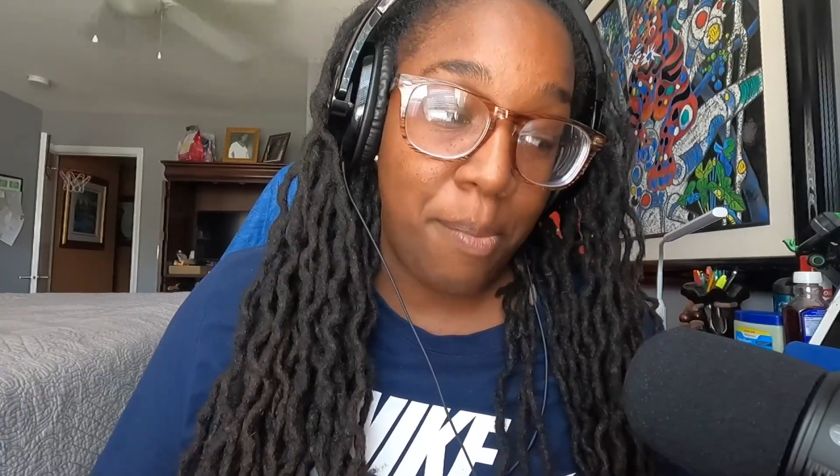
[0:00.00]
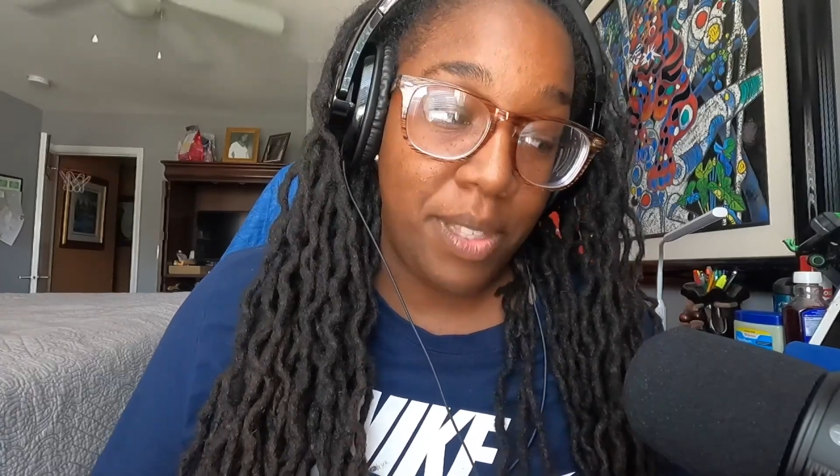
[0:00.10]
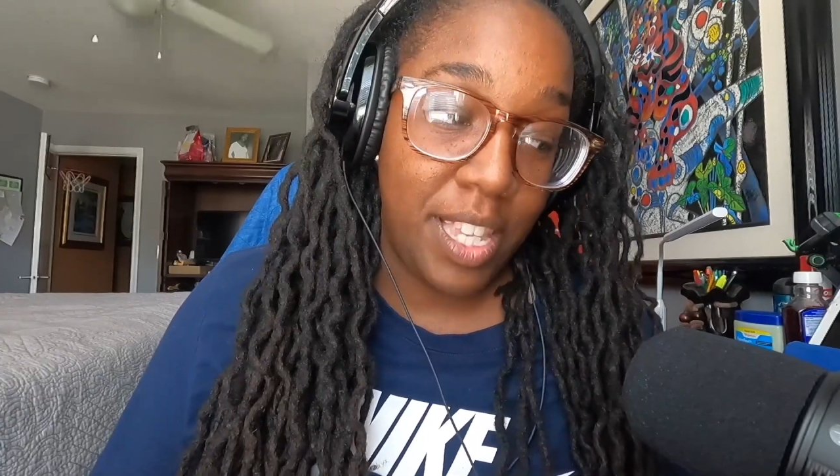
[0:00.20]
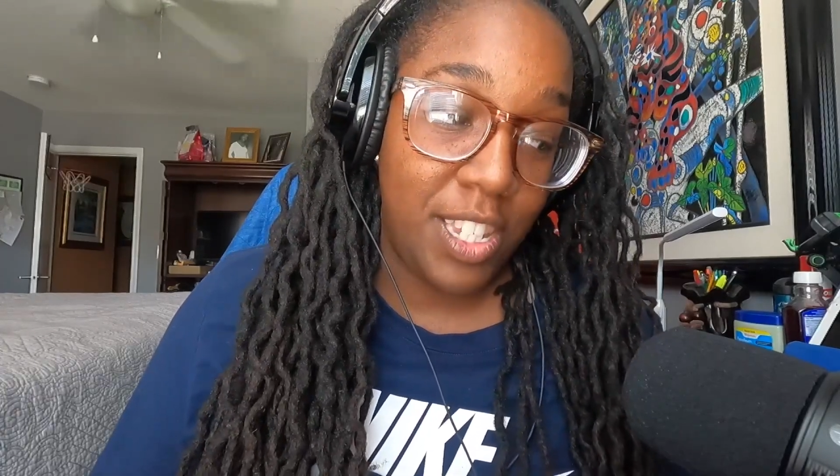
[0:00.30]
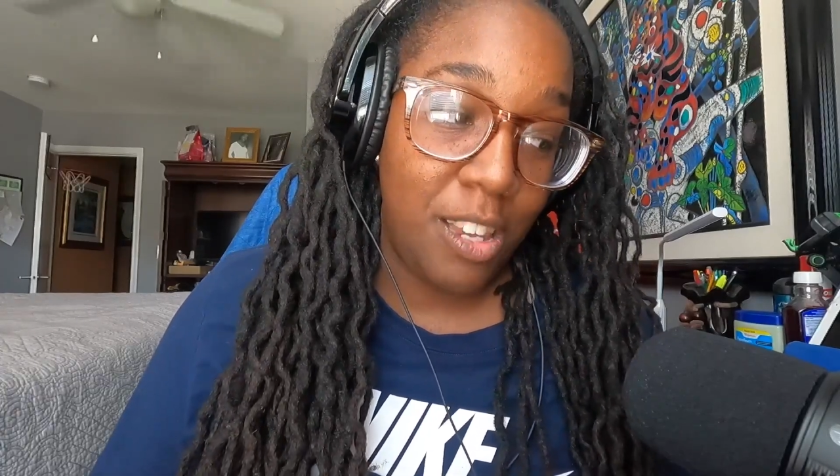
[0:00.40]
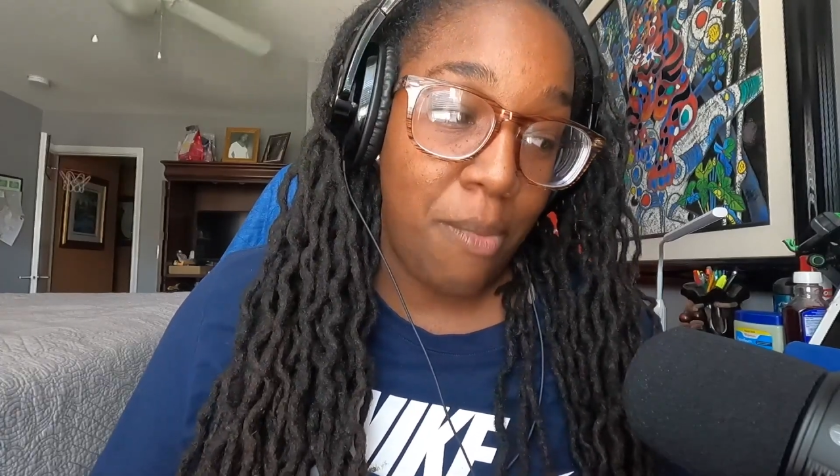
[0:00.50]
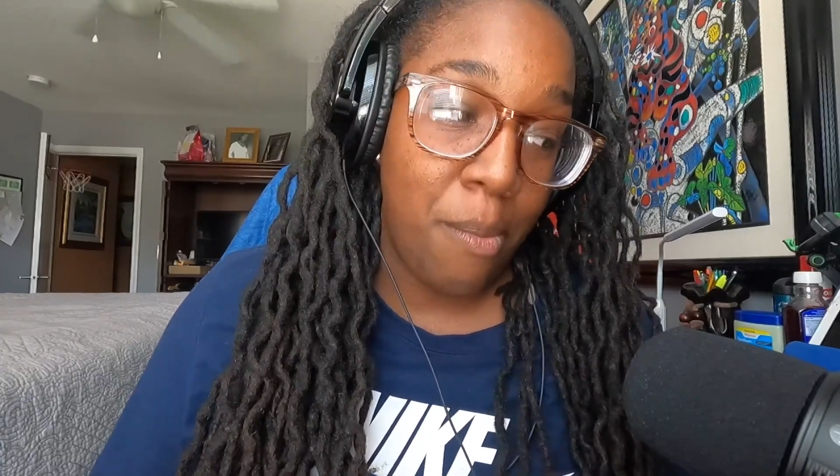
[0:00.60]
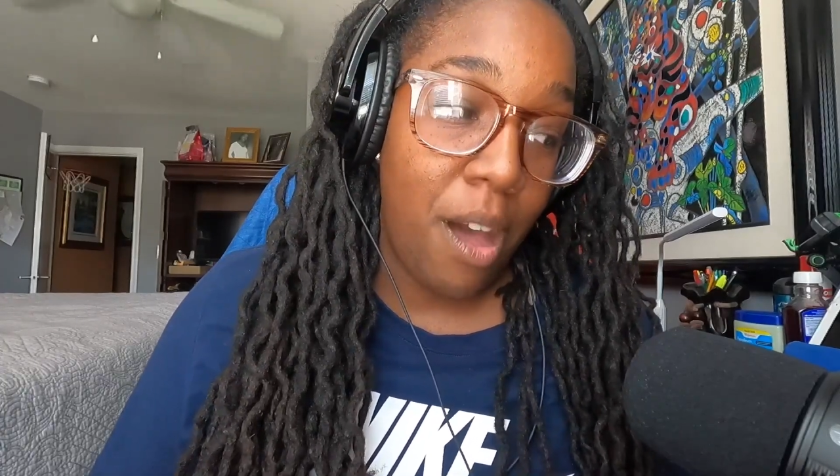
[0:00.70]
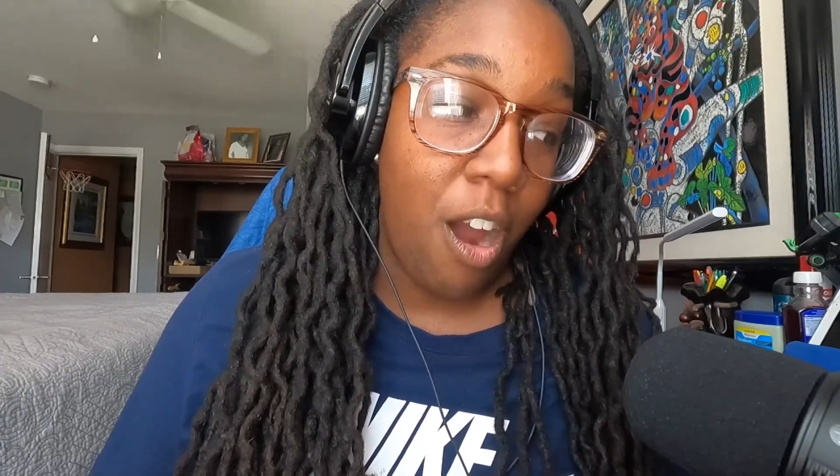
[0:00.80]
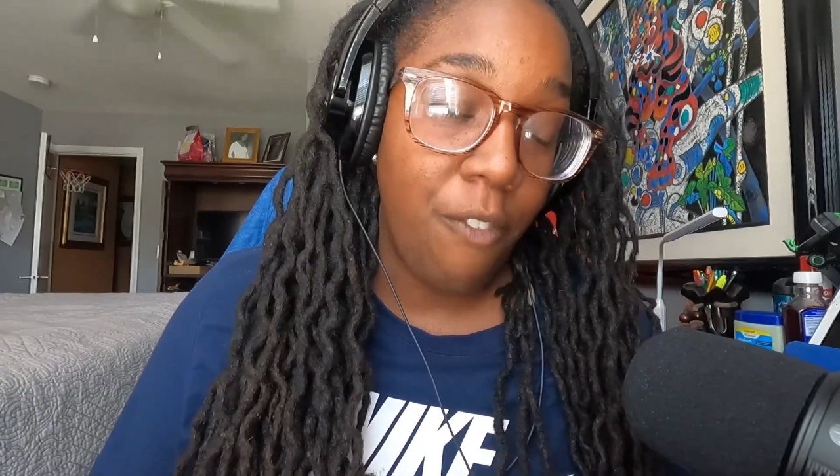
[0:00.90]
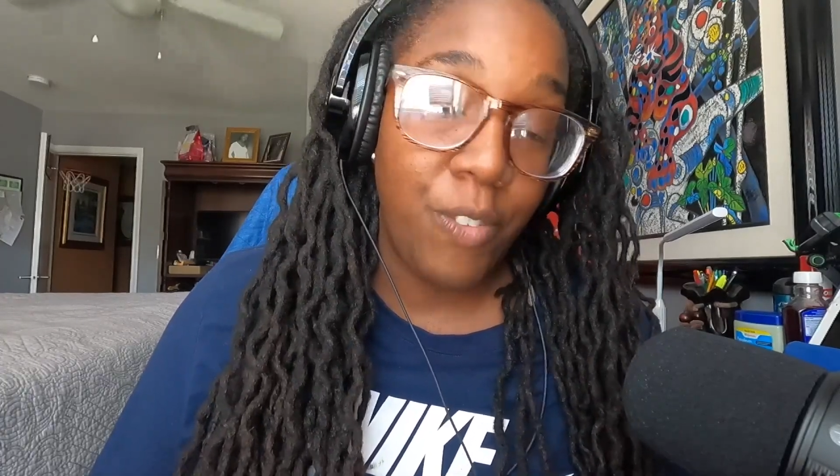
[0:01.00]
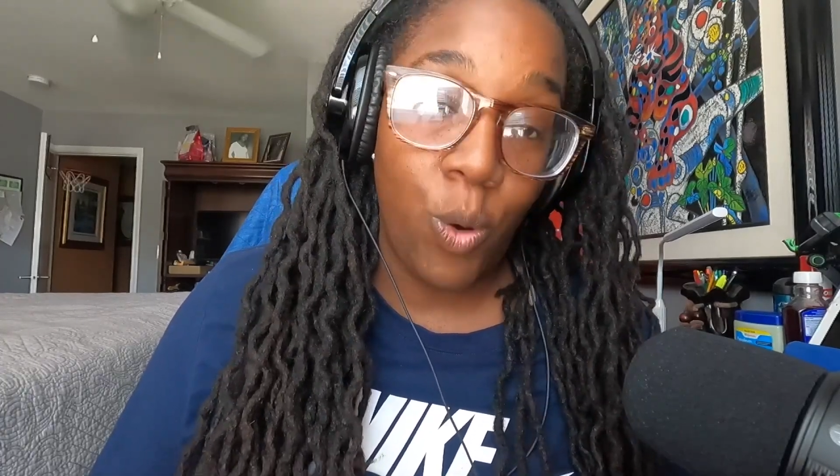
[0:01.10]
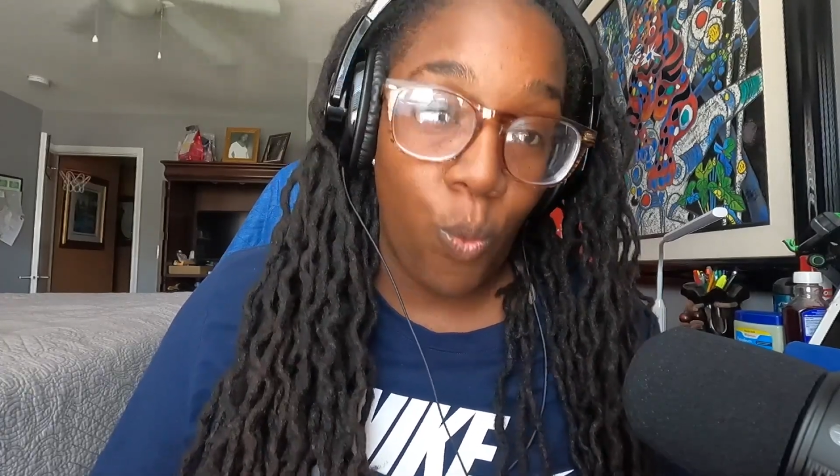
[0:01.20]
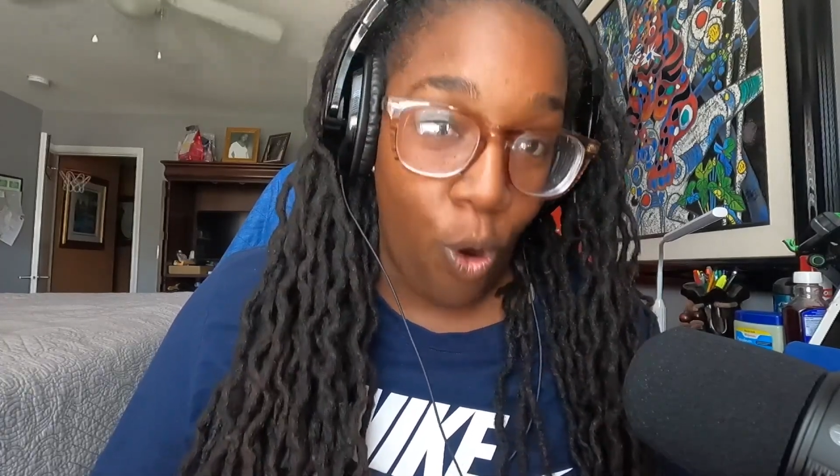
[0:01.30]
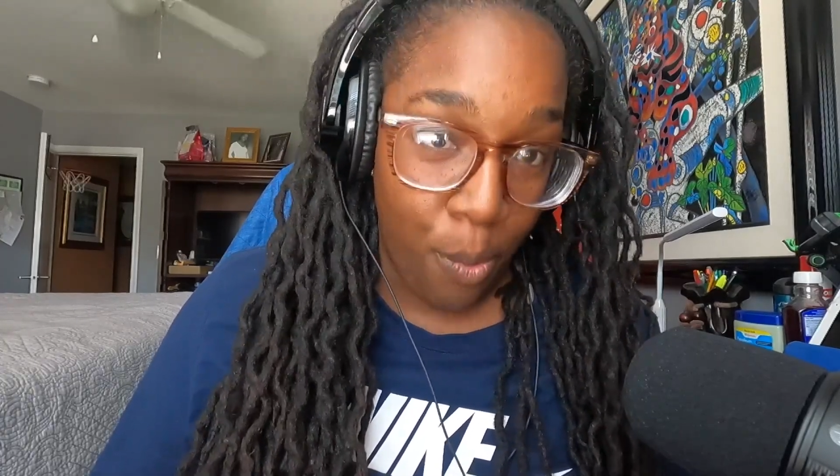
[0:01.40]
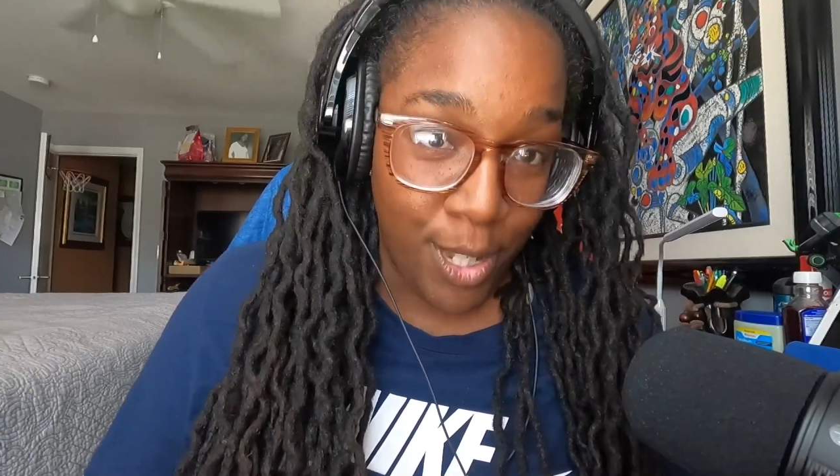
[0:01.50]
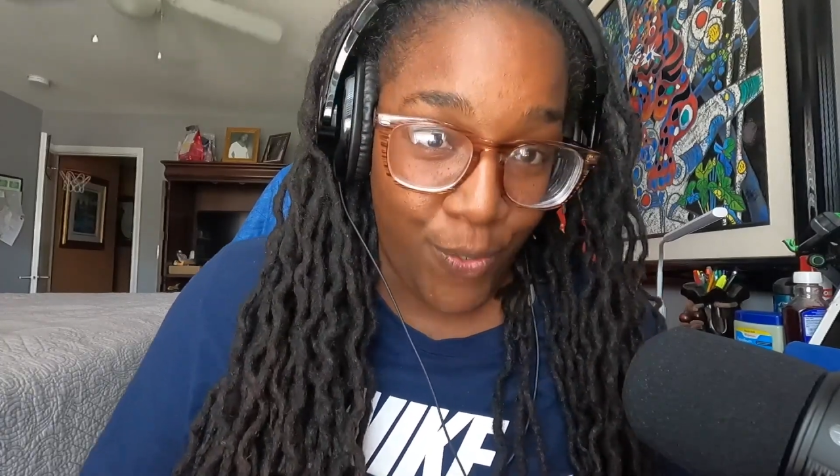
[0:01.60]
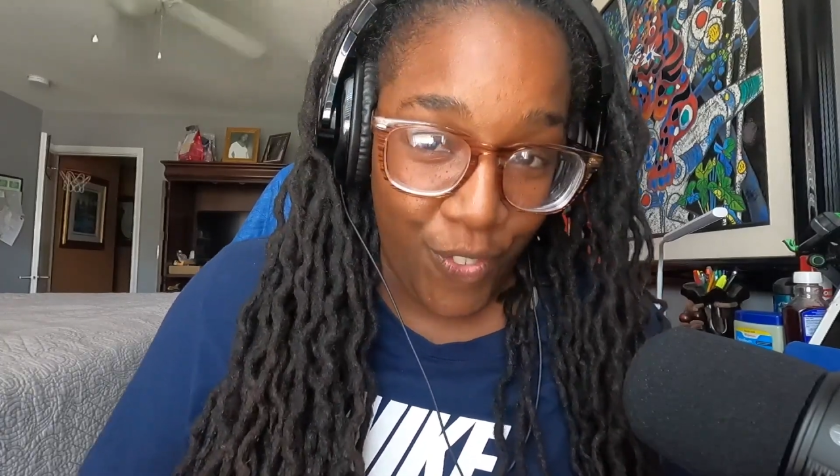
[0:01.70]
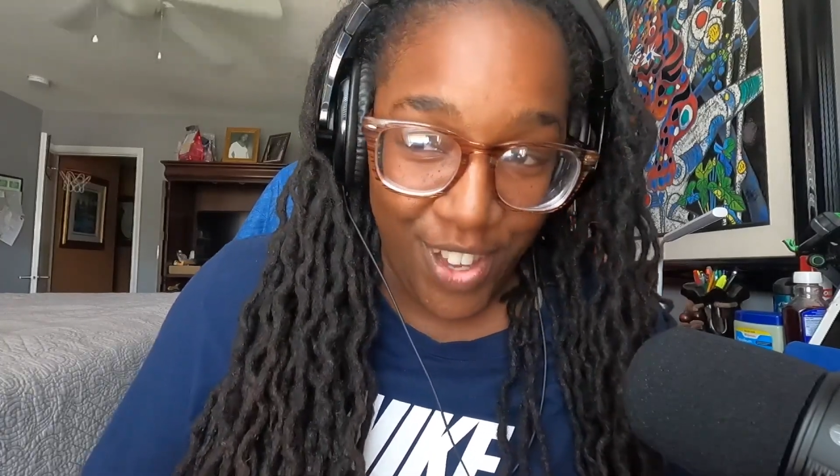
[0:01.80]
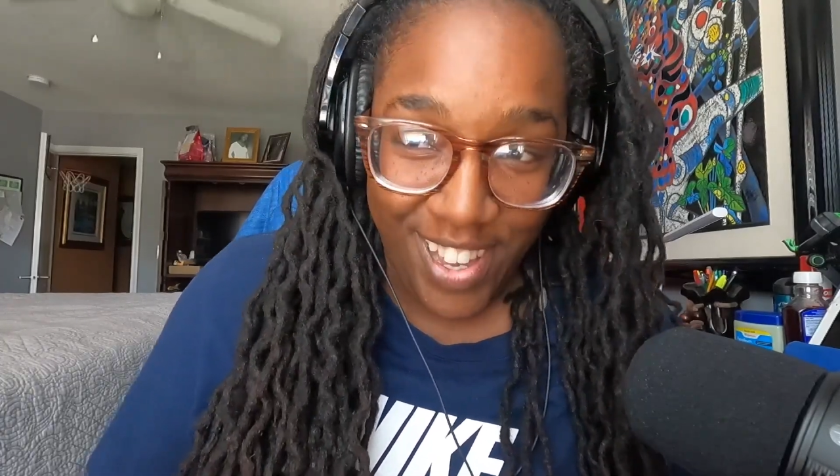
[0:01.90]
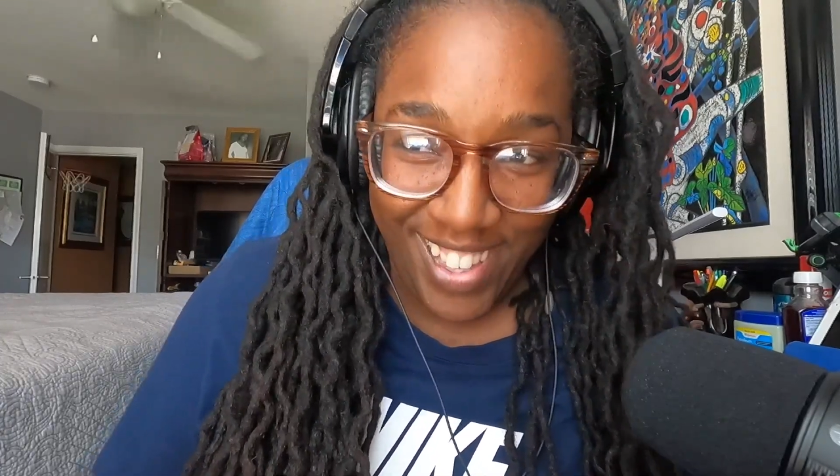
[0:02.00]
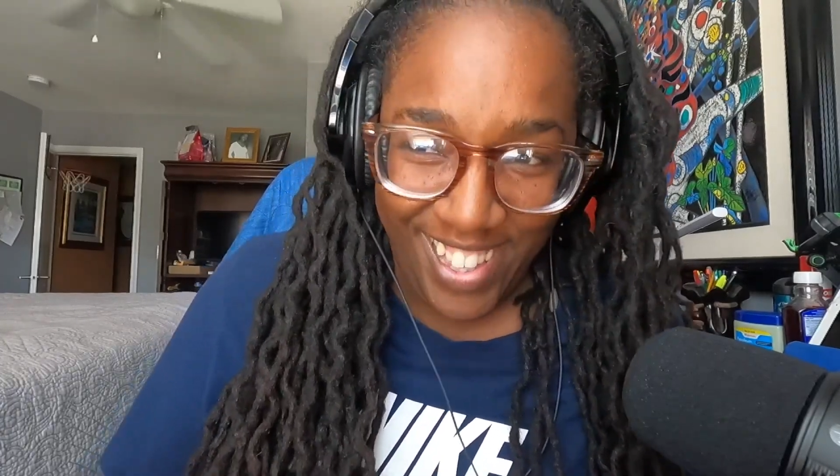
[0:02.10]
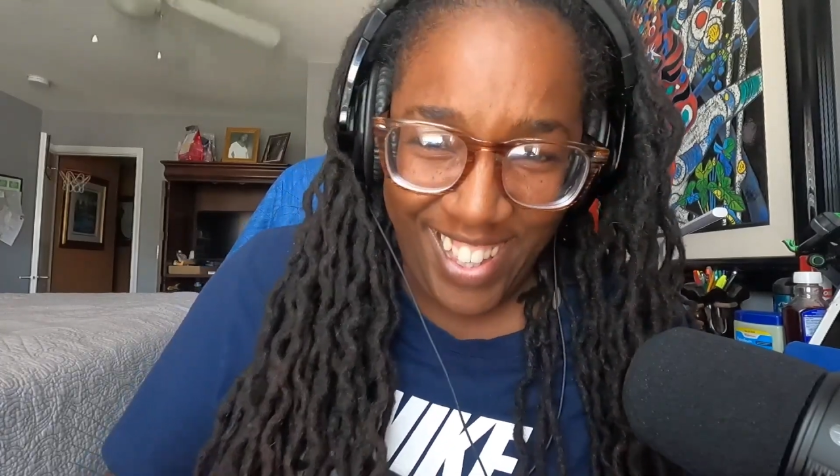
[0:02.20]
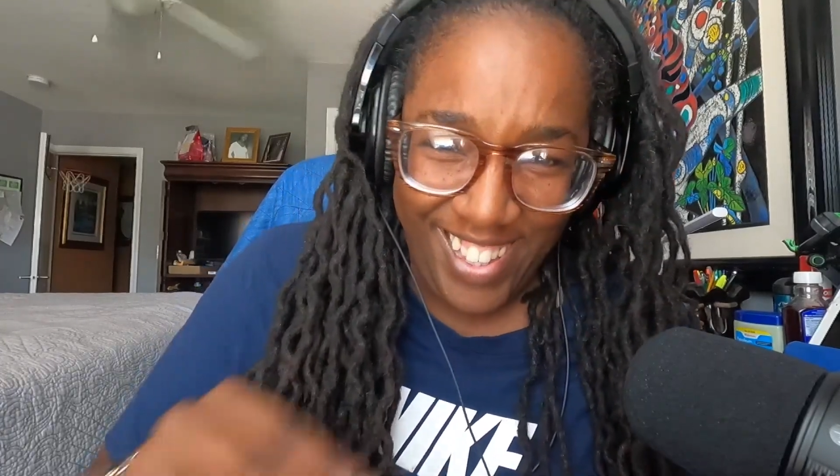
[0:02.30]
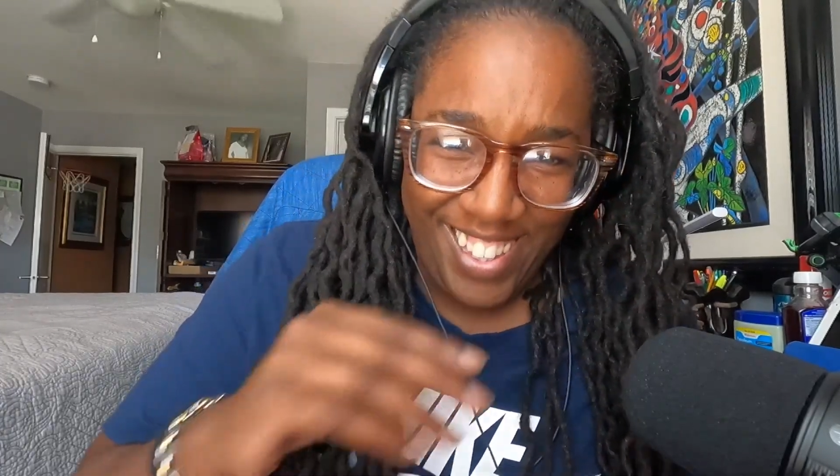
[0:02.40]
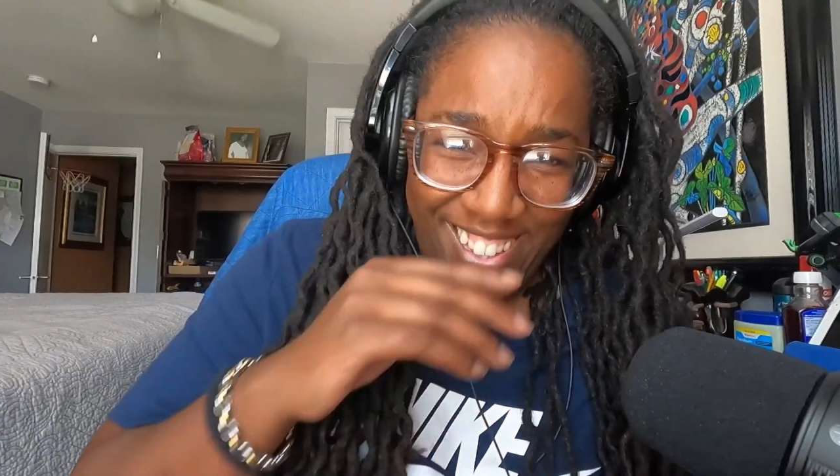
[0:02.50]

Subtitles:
but this shit made my heart feel warm as f.